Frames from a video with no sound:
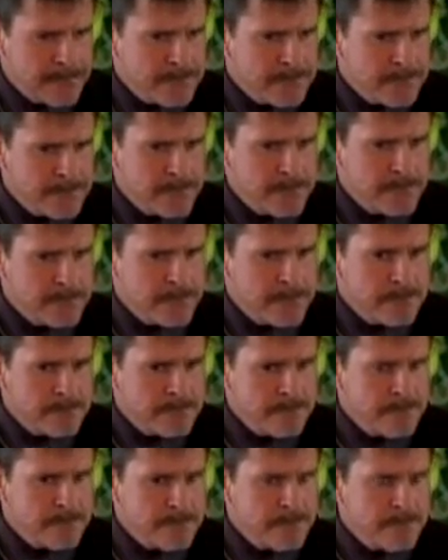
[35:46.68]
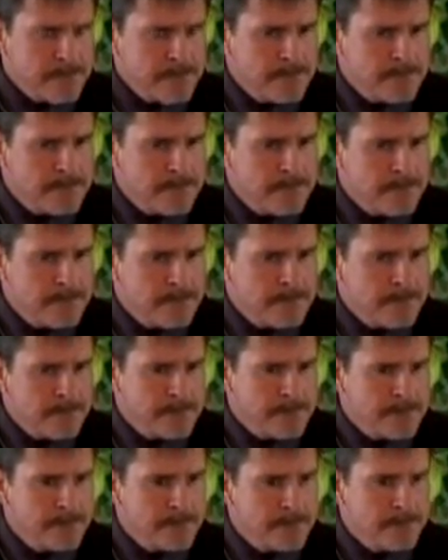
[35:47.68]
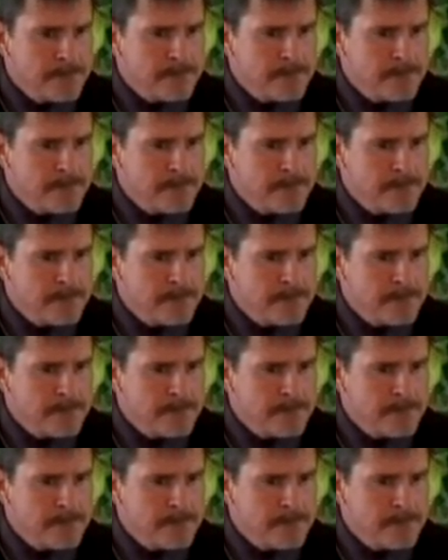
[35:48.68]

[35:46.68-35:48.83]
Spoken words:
Nobody speaks.